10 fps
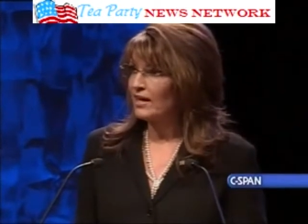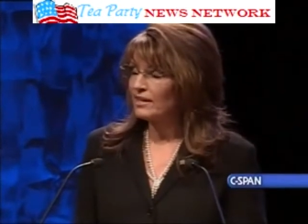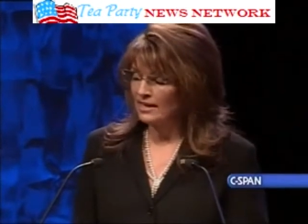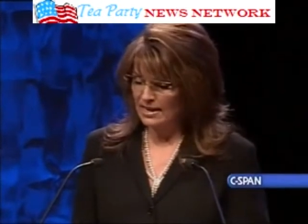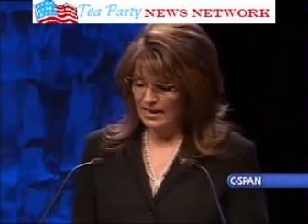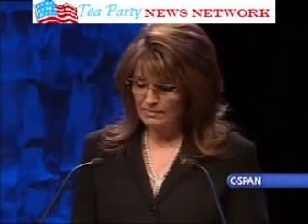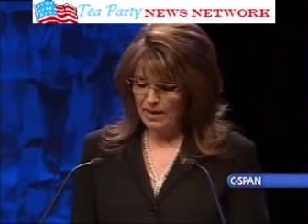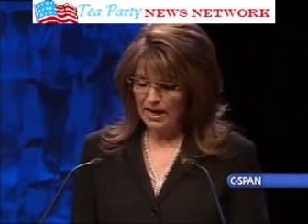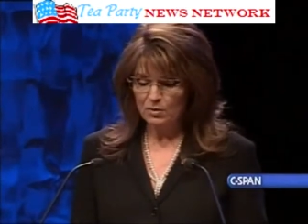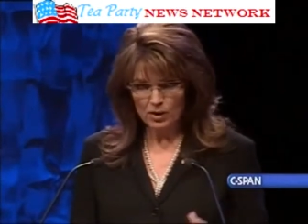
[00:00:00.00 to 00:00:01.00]
Kennedy had
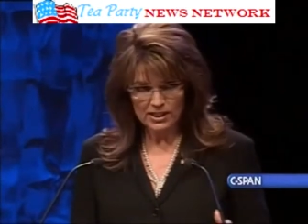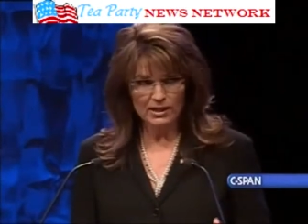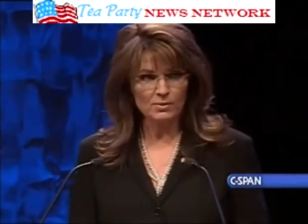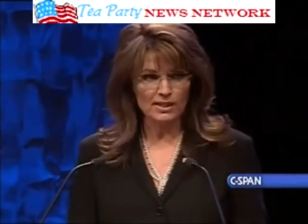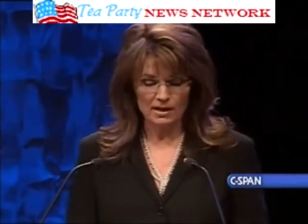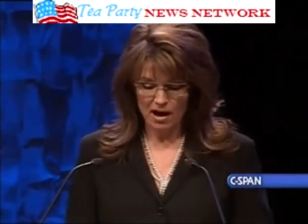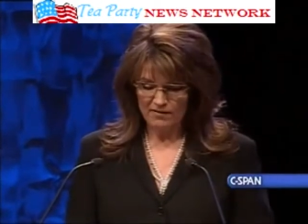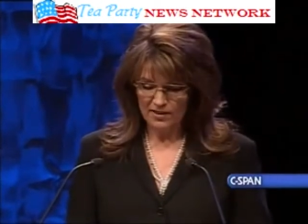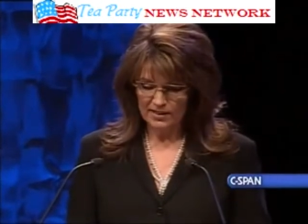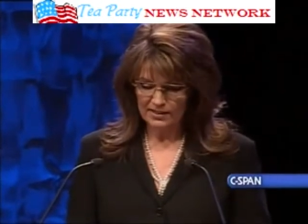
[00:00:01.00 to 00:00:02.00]
made once he was in
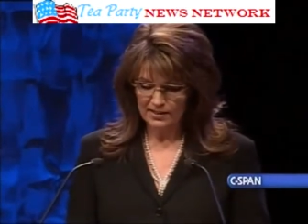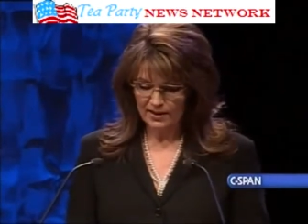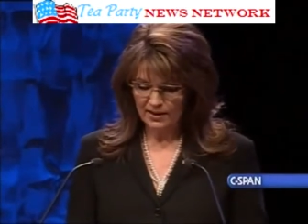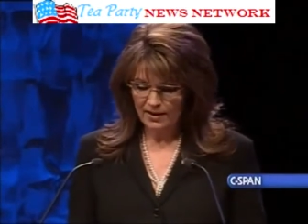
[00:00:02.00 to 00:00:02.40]
office